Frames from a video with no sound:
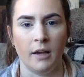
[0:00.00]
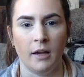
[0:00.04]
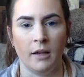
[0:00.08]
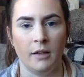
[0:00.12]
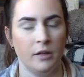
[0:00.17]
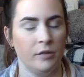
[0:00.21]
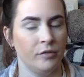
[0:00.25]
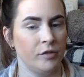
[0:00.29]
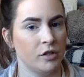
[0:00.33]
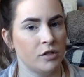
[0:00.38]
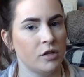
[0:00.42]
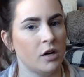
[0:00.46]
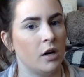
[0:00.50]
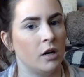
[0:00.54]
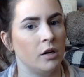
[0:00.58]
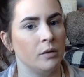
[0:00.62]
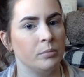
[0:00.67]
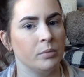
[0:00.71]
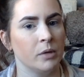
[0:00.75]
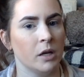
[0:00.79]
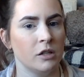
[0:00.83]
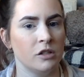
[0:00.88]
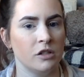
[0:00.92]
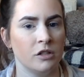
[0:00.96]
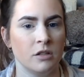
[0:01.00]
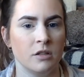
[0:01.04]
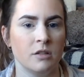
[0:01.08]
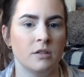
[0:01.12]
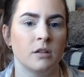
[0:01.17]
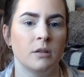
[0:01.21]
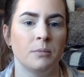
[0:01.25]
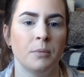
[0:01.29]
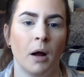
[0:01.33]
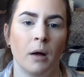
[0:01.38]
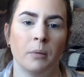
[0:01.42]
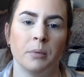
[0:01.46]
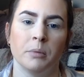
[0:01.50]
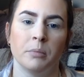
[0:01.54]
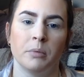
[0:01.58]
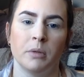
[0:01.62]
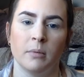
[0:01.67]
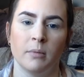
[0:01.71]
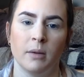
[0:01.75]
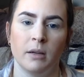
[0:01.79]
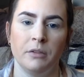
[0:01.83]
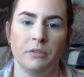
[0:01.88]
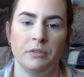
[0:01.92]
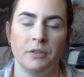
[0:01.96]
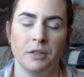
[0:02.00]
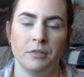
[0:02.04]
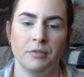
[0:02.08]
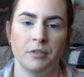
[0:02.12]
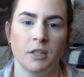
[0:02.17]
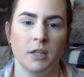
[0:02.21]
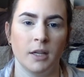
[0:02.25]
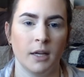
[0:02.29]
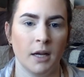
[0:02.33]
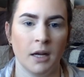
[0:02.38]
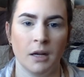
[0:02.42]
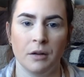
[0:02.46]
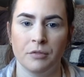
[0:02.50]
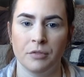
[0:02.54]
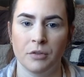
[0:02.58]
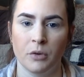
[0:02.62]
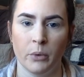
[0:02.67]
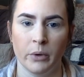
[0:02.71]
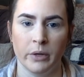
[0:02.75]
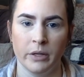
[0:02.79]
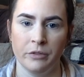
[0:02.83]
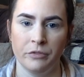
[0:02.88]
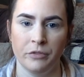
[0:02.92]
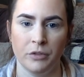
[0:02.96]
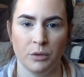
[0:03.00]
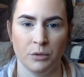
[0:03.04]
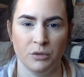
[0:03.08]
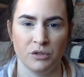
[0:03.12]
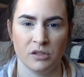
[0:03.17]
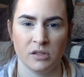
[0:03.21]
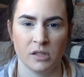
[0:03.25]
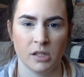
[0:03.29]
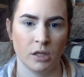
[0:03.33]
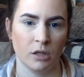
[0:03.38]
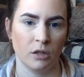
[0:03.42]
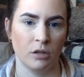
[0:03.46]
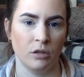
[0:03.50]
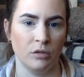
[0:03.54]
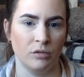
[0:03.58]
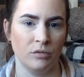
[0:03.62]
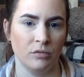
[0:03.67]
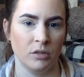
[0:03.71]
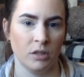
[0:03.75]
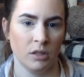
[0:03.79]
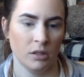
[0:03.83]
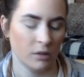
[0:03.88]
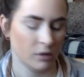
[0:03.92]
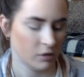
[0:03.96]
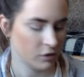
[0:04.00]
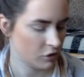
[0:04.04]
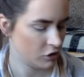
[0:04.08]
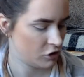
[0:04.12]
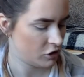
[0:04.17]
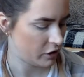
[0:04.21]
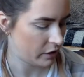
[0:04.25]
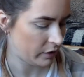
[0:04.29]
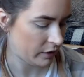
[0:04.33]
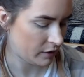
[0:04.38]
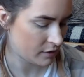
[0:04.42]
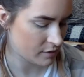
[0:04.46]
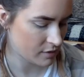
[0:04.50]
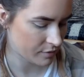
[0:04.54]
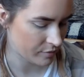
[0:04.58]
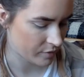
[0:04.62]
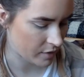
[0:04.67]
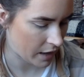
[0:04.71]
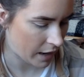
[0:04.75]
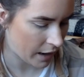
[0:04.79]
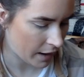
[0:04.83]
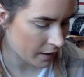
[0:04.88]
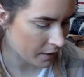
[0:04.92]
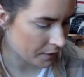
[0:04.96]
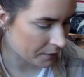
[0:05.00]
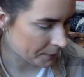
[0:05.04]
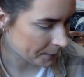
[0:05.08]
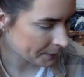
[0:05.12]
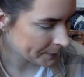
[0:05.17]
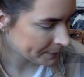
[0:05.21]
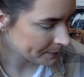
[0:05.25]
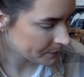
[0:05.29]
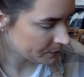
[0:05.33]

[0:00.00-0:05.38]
any of the Tarte blushes are probably my favorite. I have quite a few just like nudie shades of that.